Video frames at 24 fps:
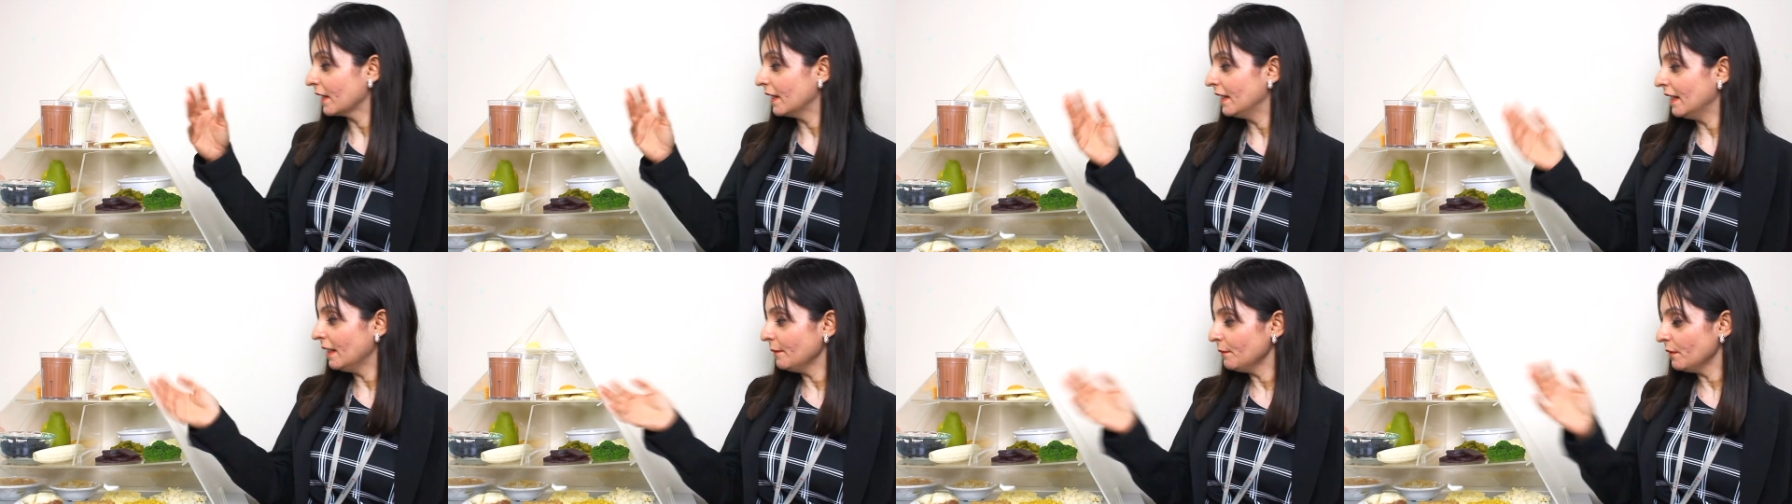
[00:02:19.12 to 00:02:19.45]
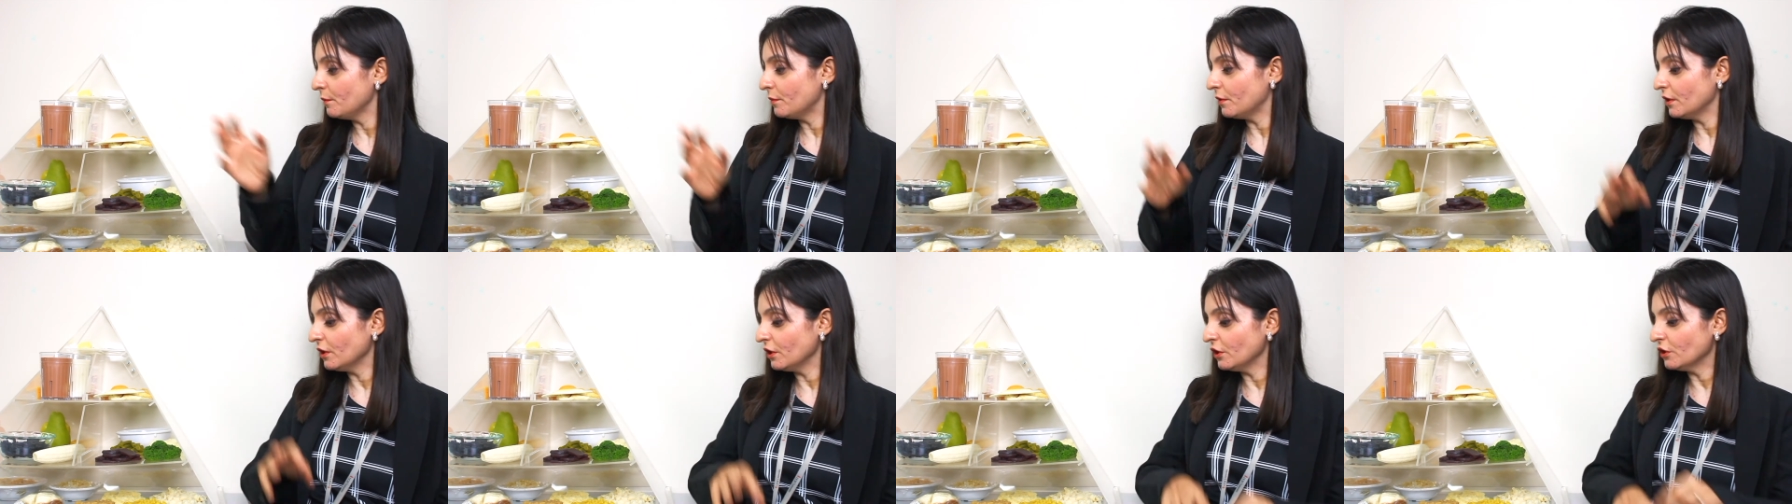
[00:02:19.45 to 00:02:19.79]
let
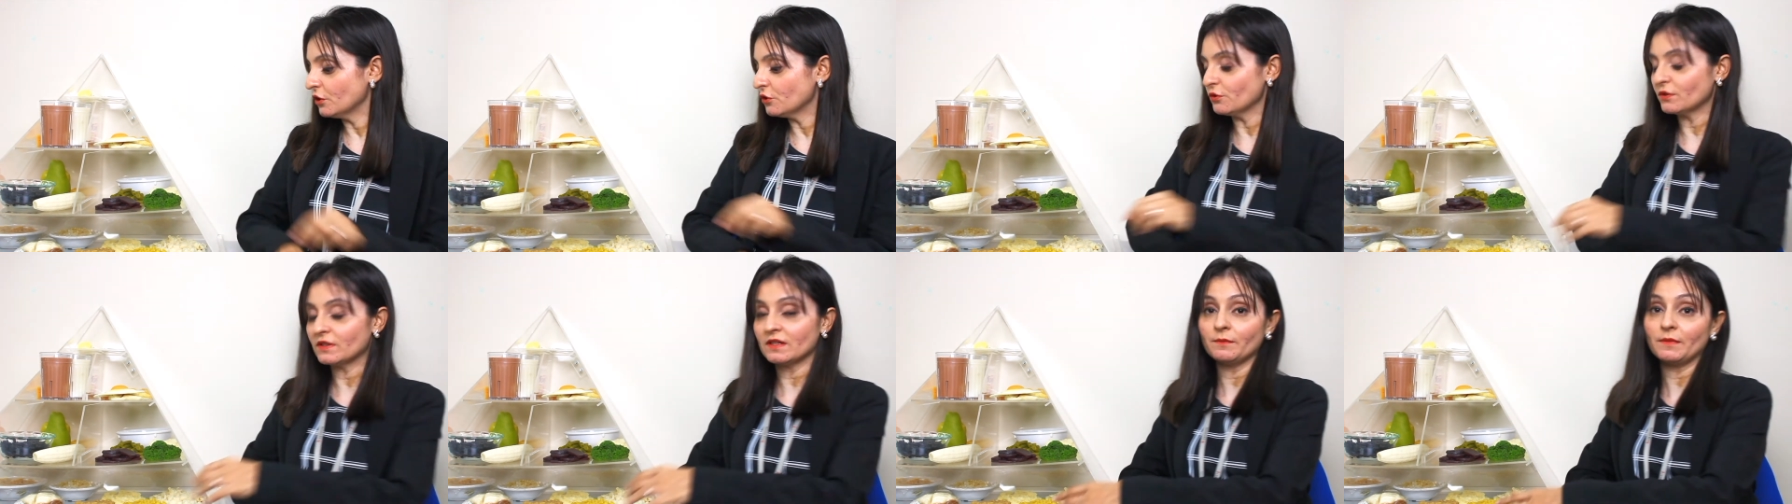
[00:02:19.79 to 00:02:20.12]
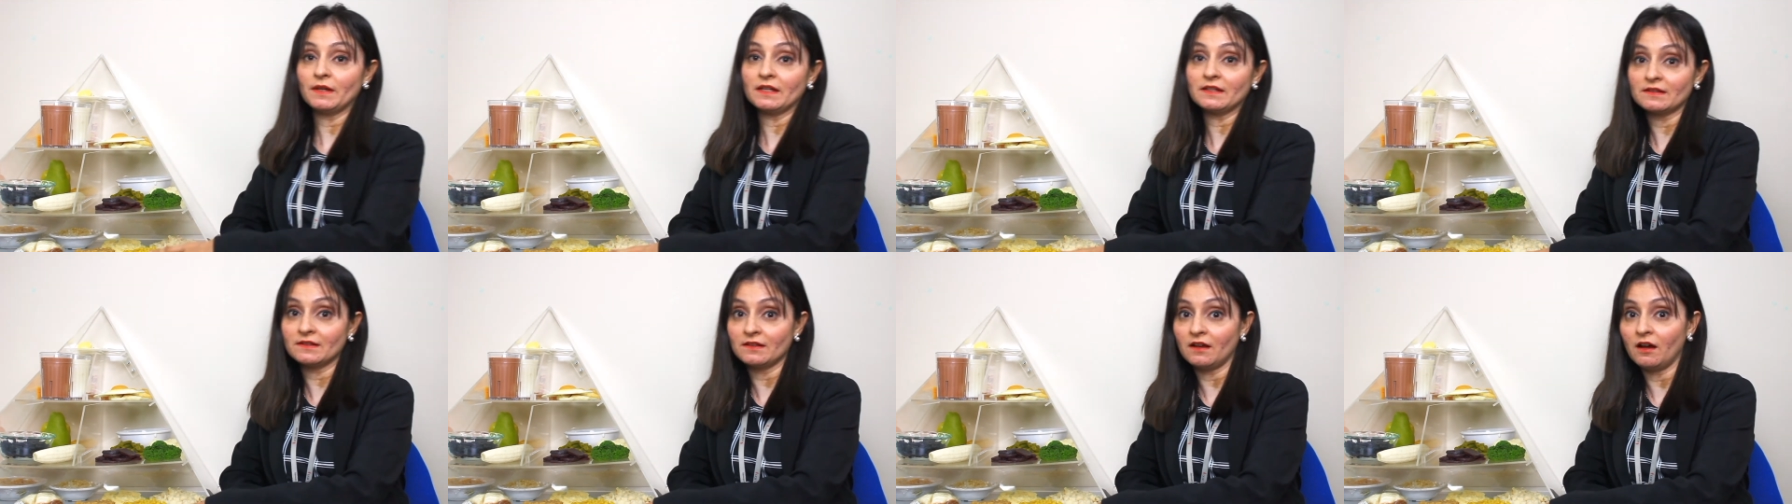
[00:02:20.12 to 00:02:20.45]
me bring you to some
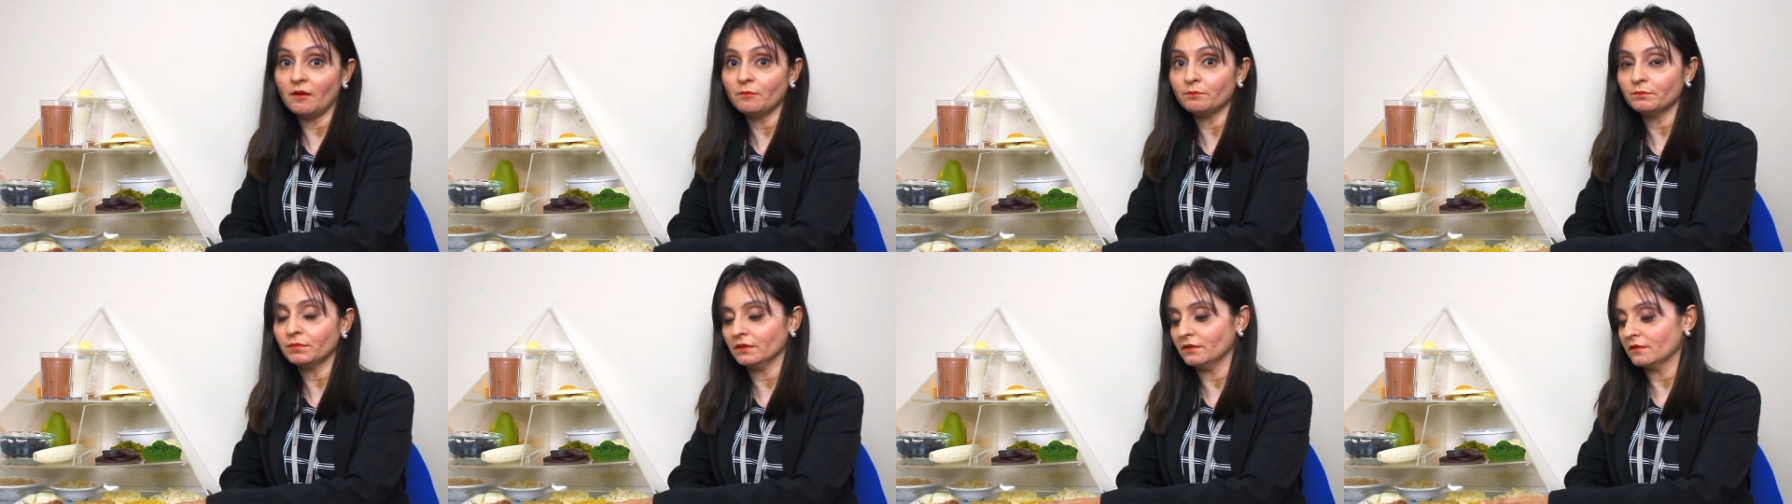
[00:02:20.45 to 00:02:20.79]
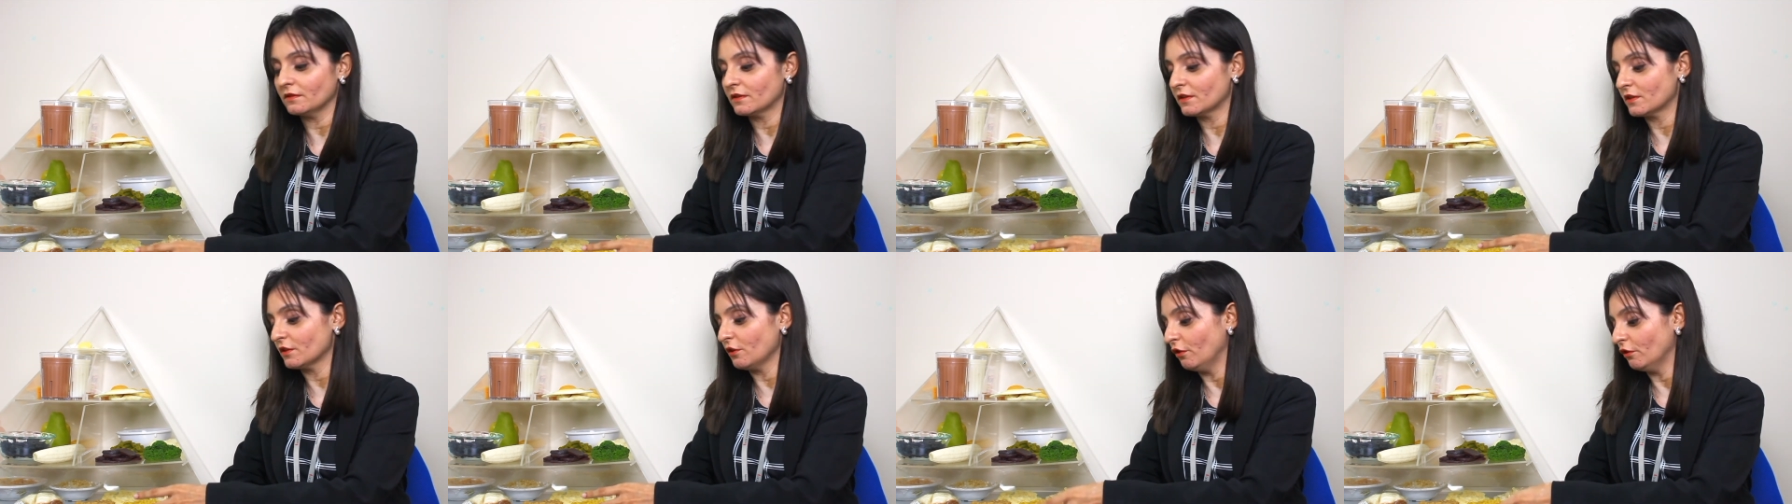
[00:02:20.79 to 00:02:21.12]

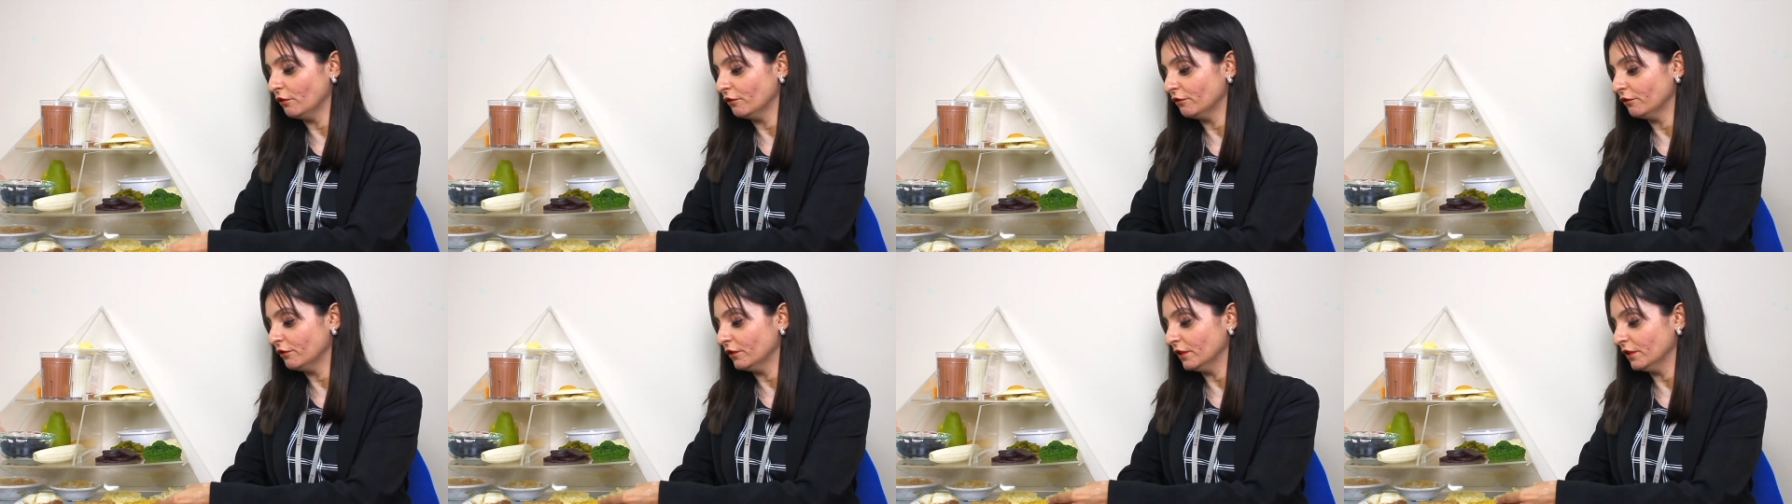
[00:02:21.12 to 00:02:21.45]
examples of